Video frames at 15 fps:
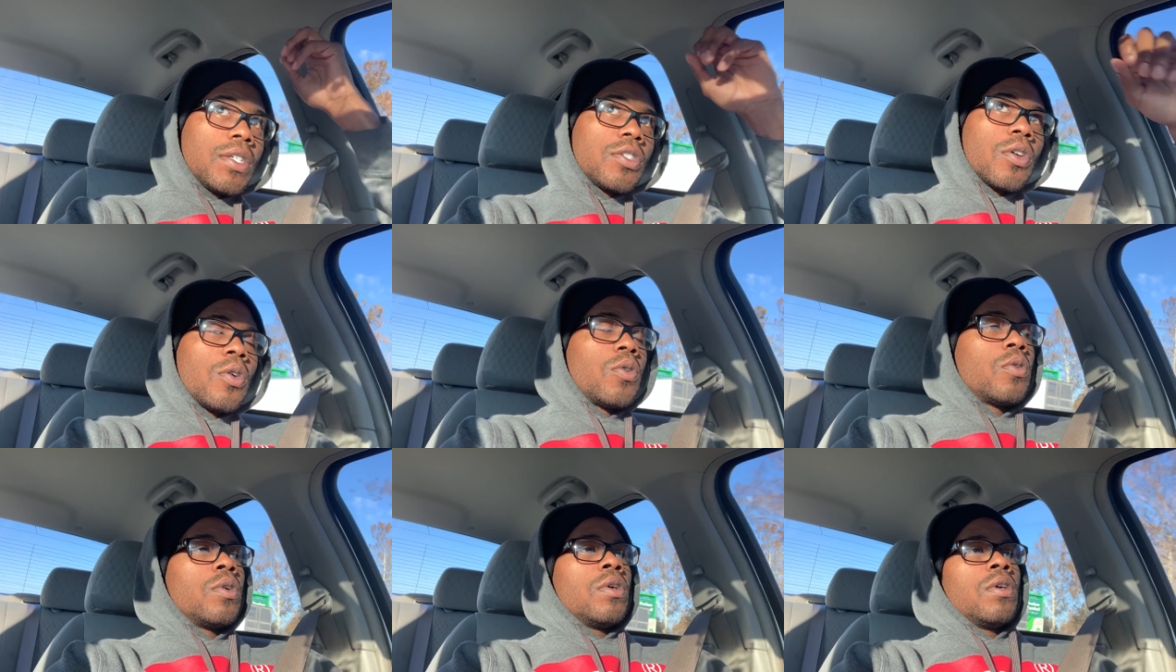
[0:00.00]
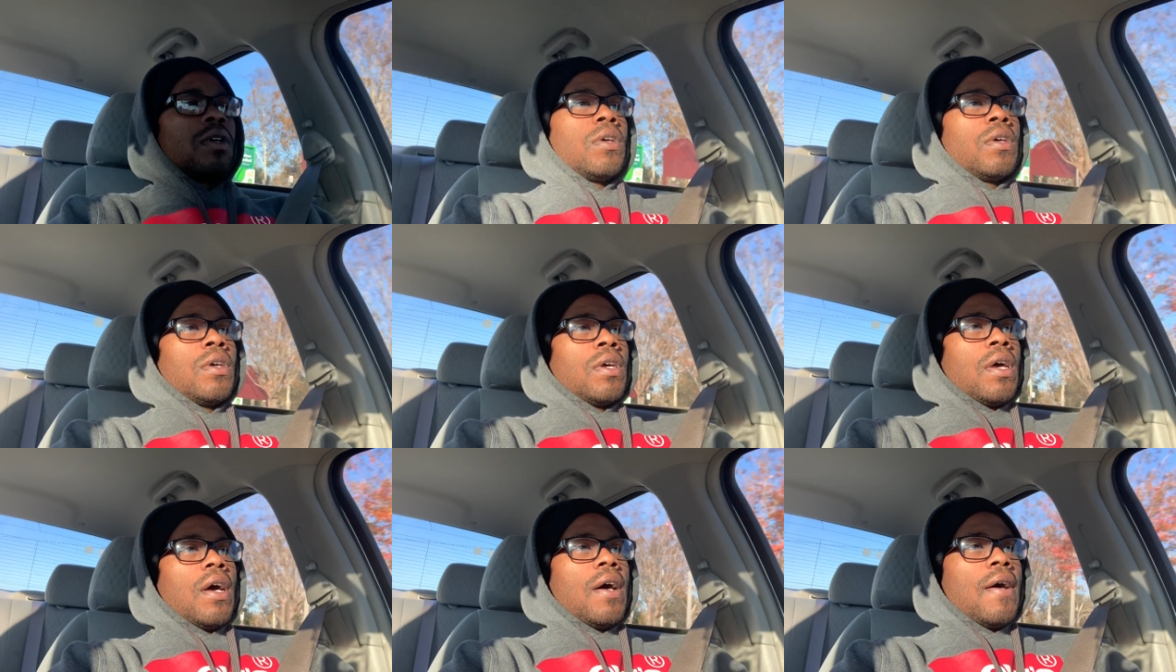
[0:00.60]
So
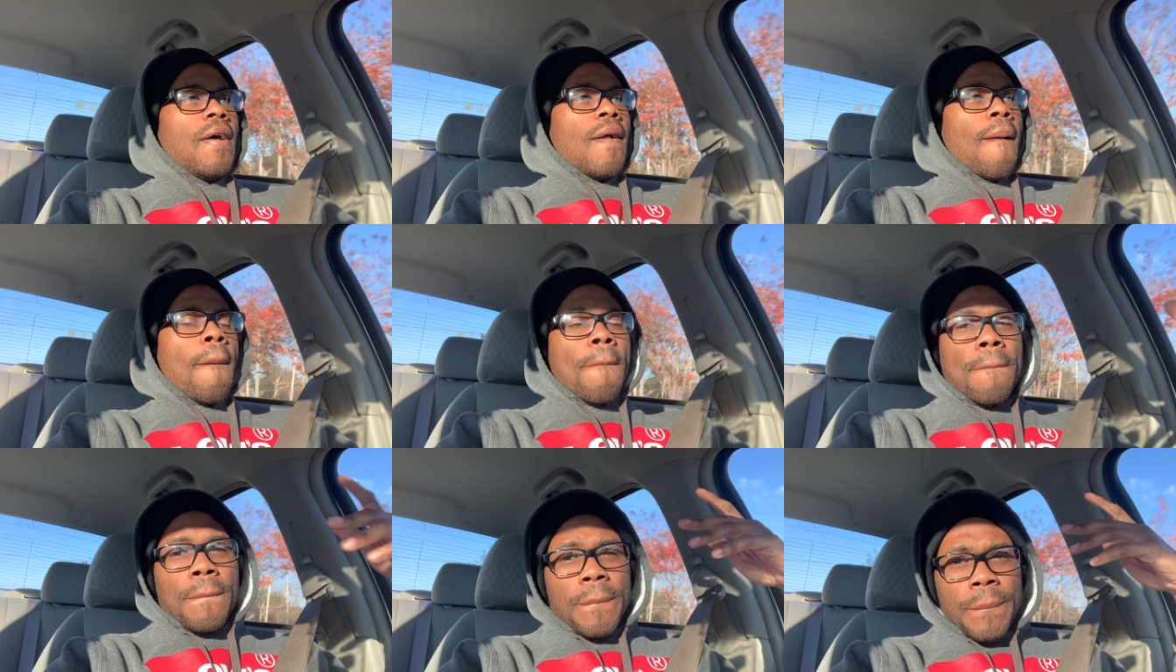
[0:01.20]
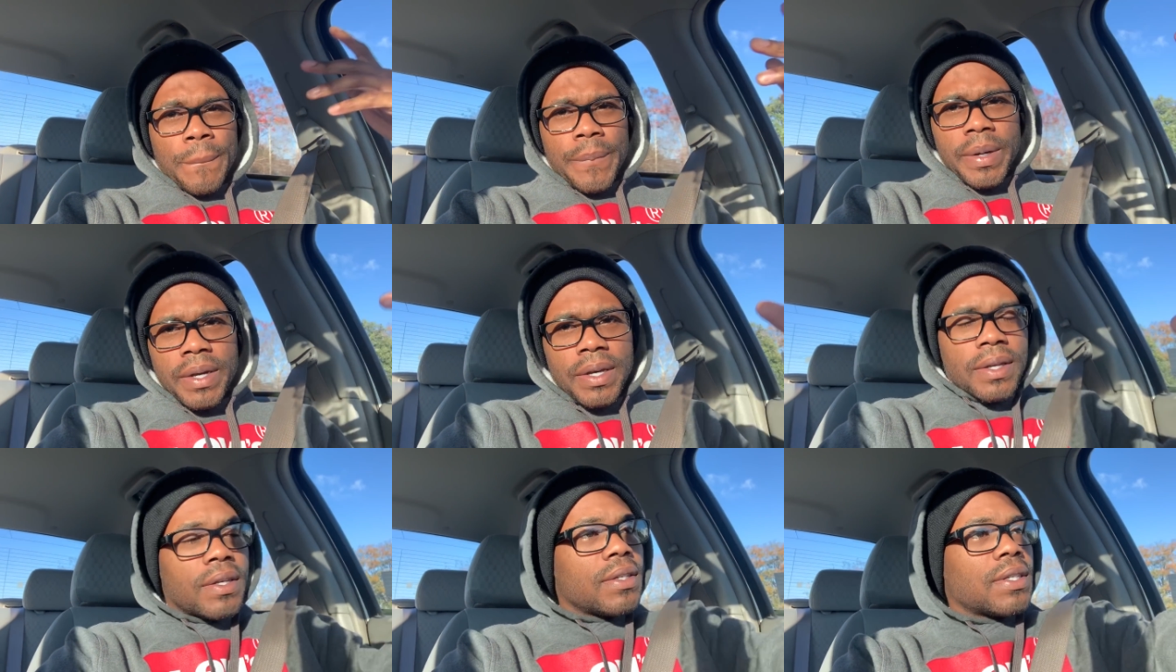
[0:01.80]

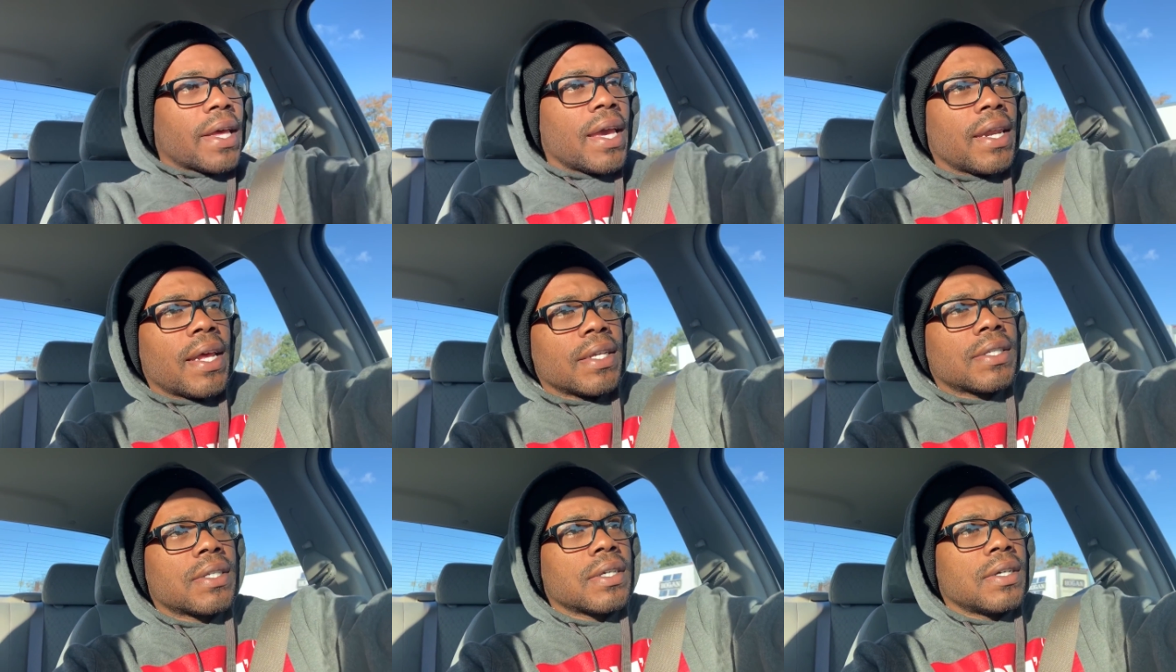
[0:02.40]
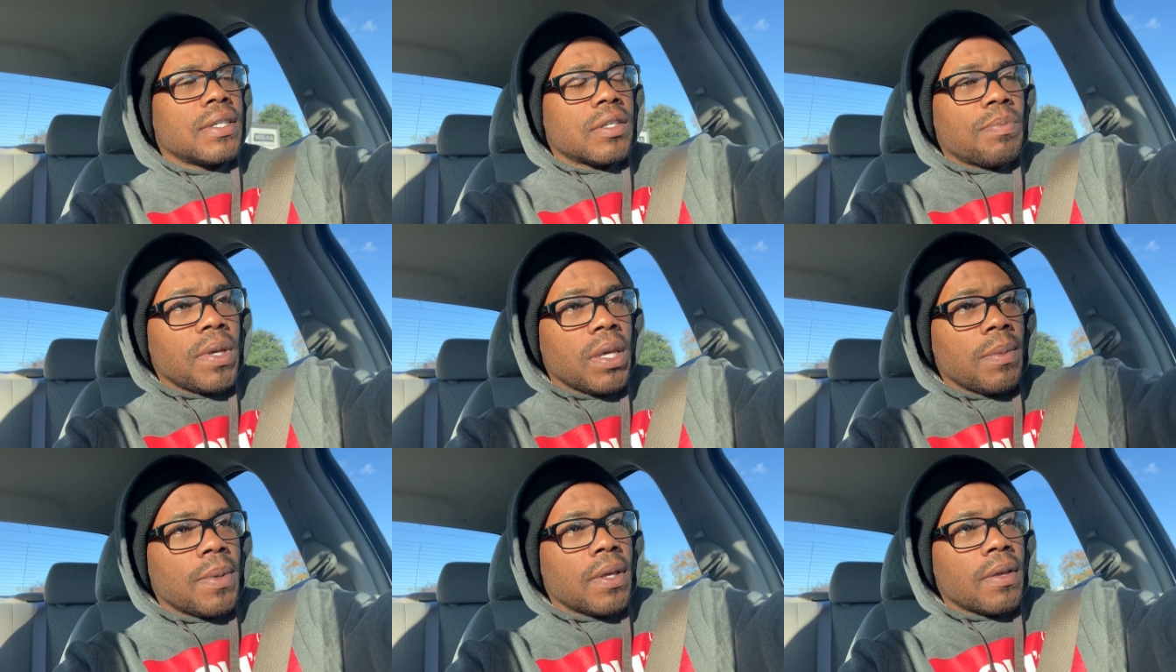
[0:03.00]
but dang, that sun is
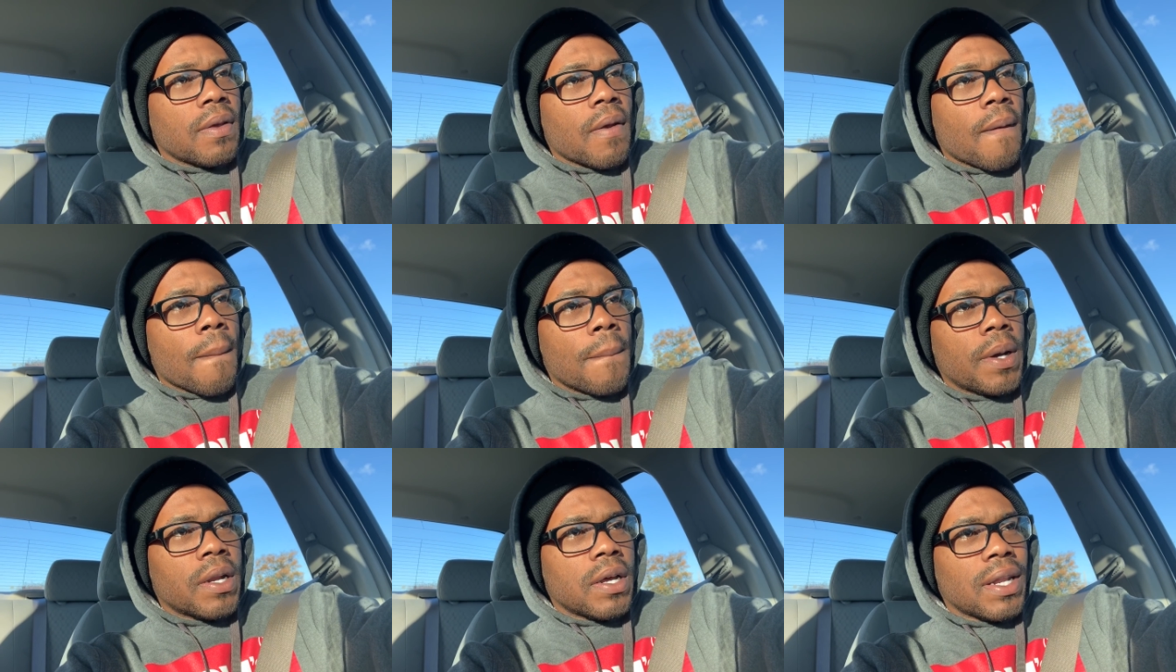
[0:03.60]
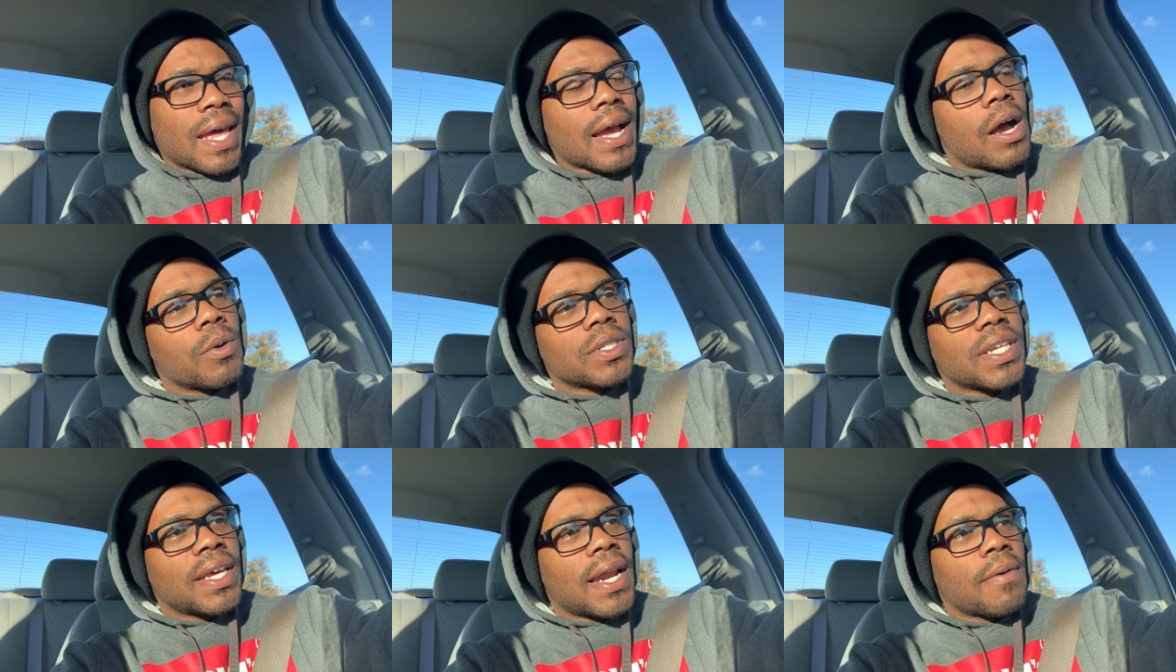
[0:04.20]
beaming. But like I
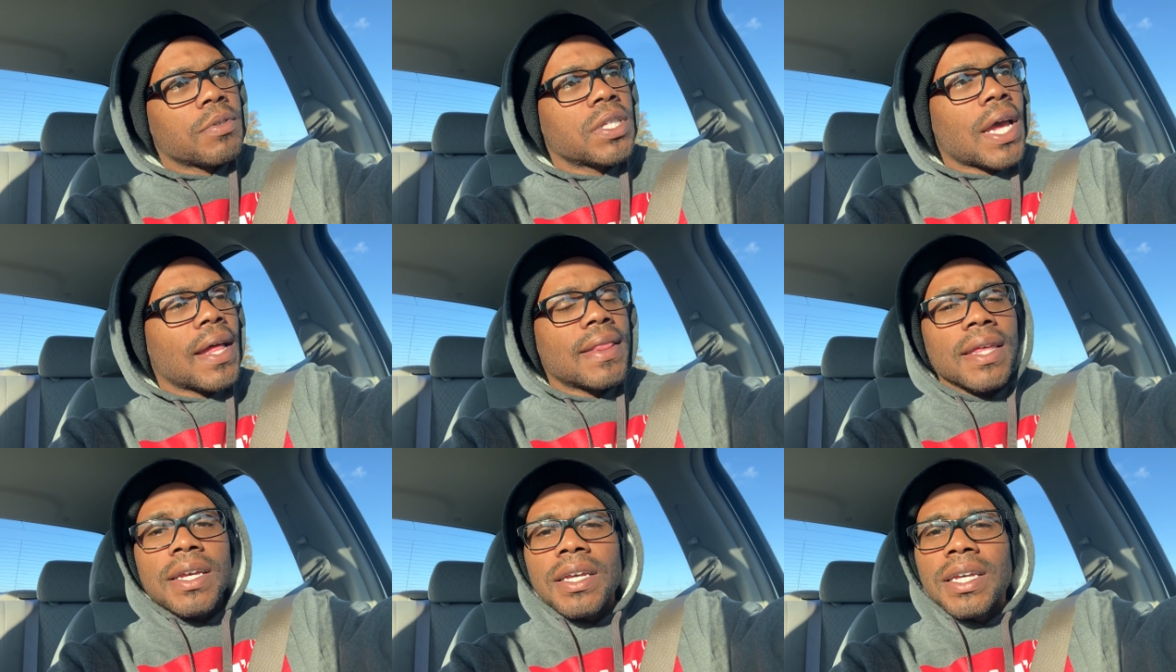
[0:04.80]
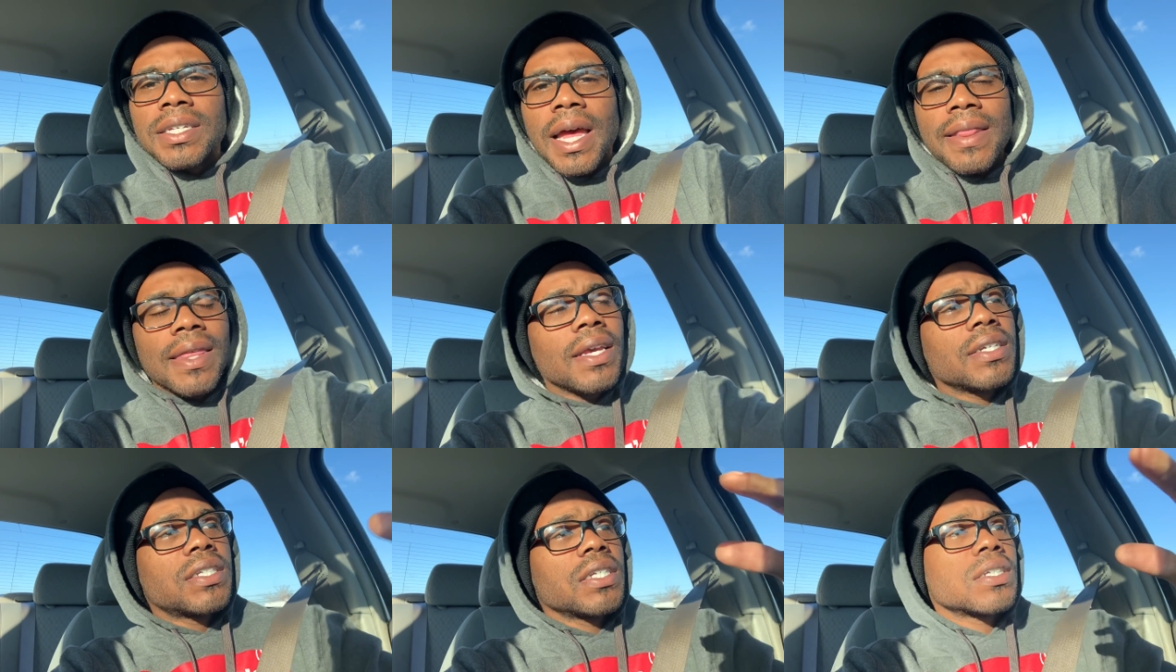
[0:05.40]
was saying, I think
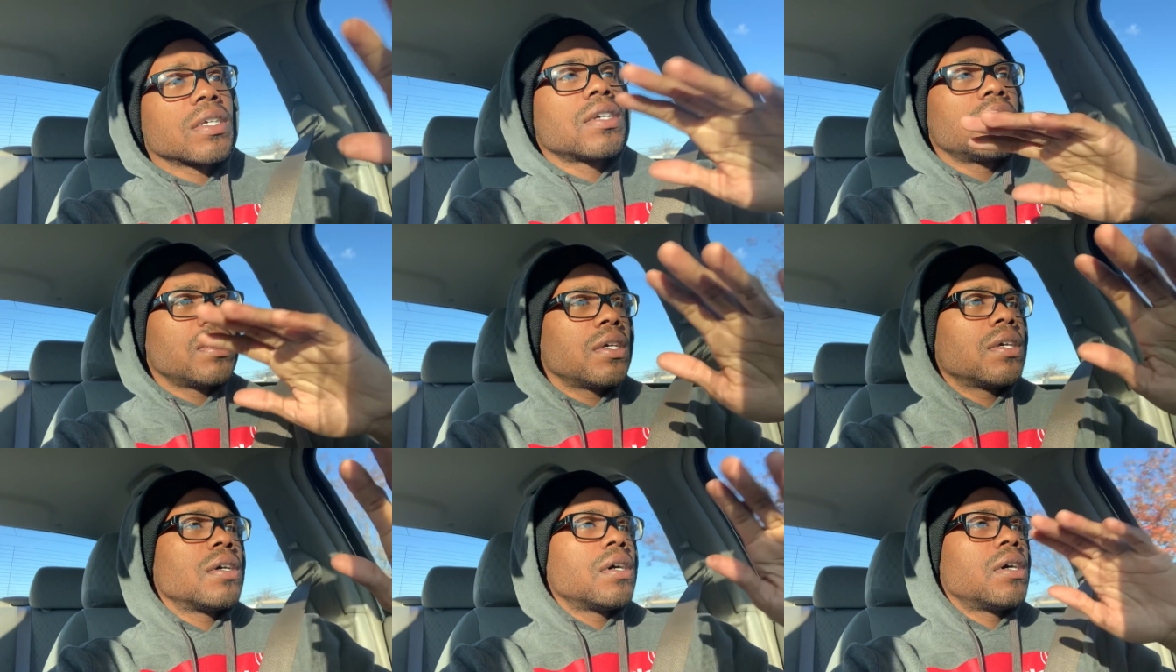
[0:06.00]
it's just a good